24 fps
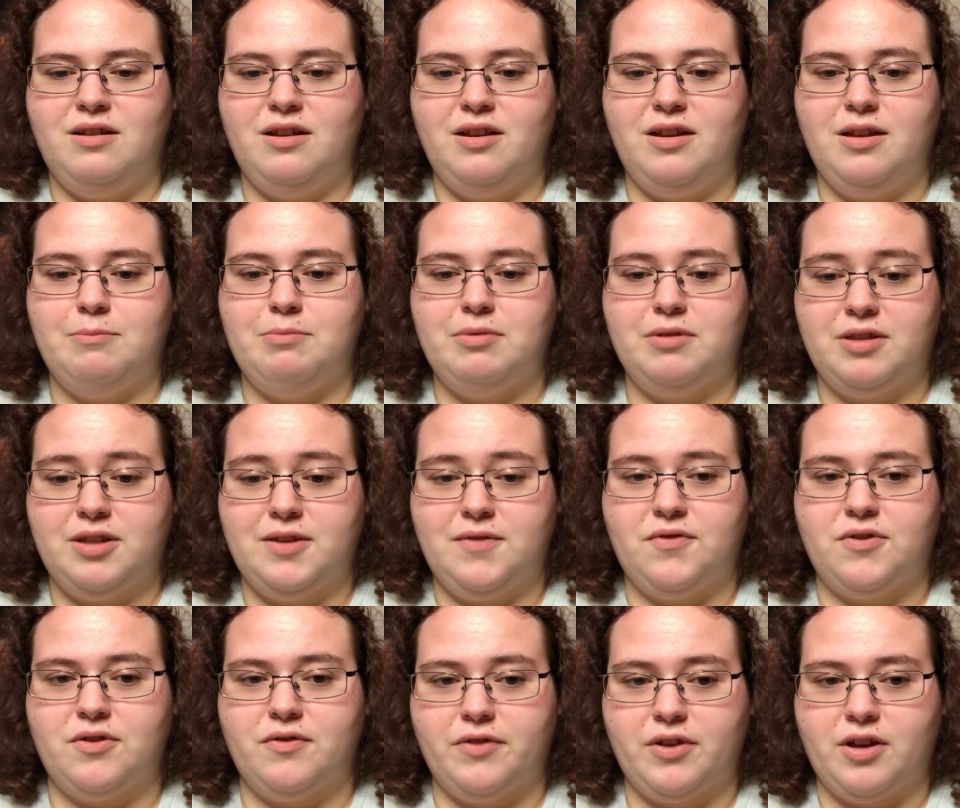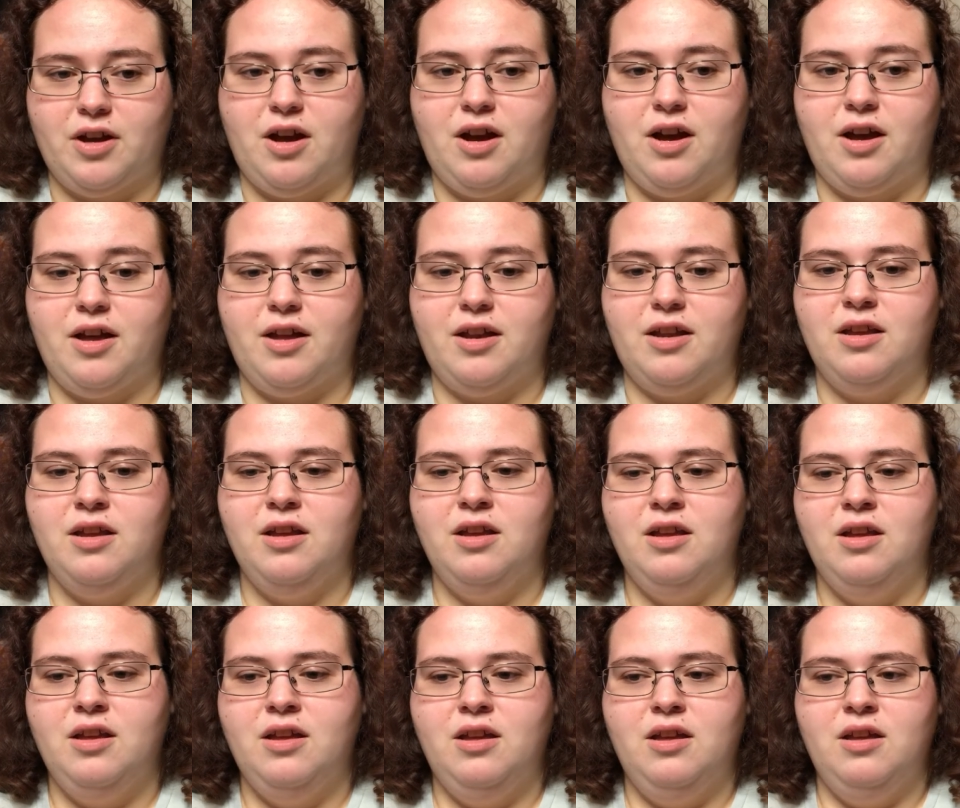a believer of God,
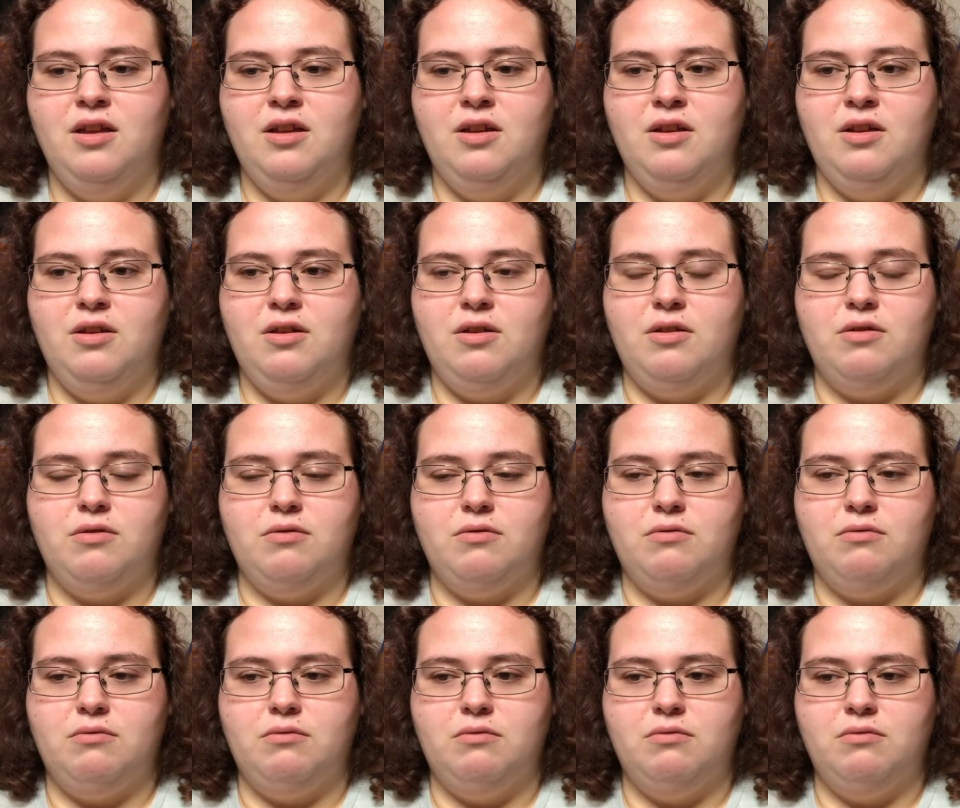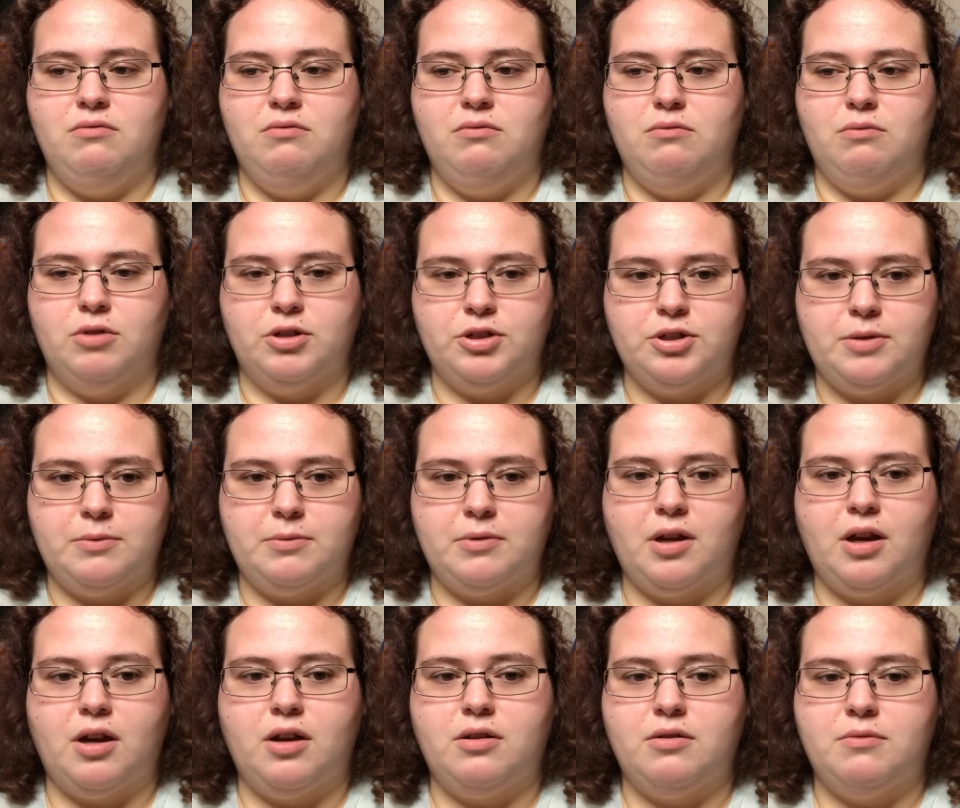who worshiped
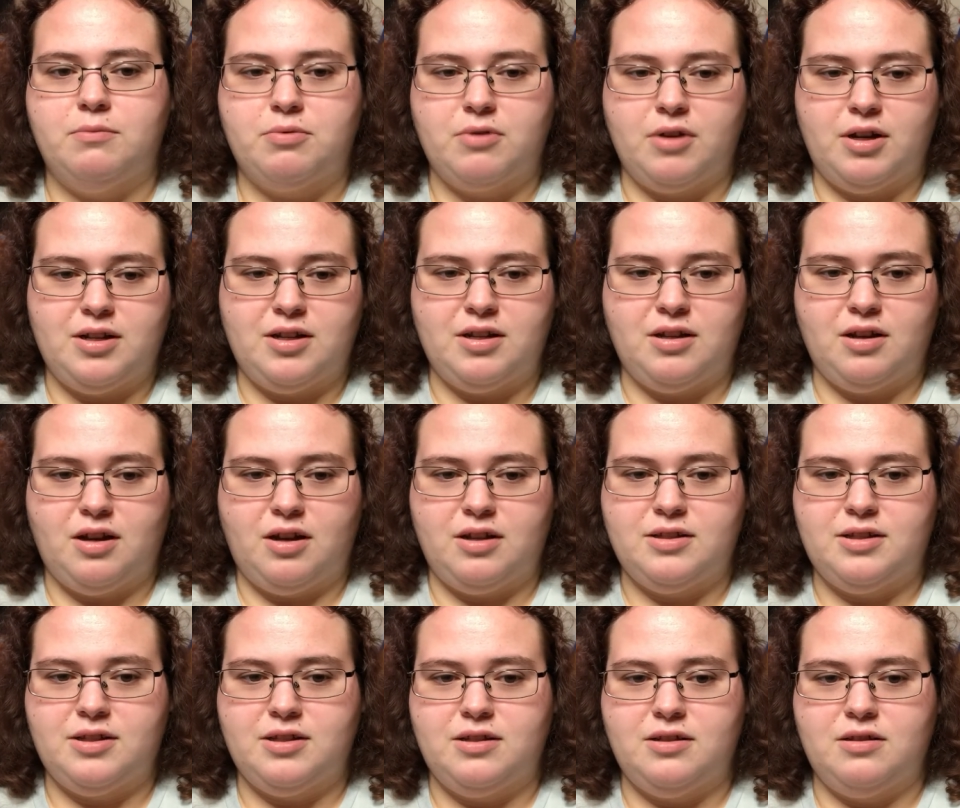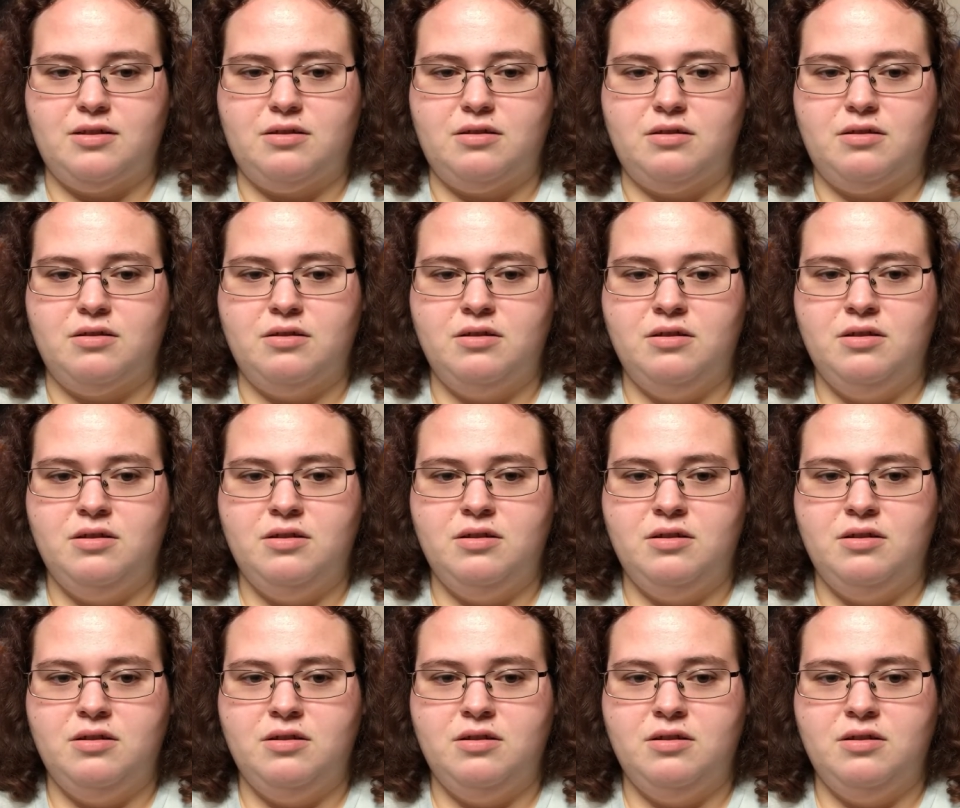God, who prayed to God still,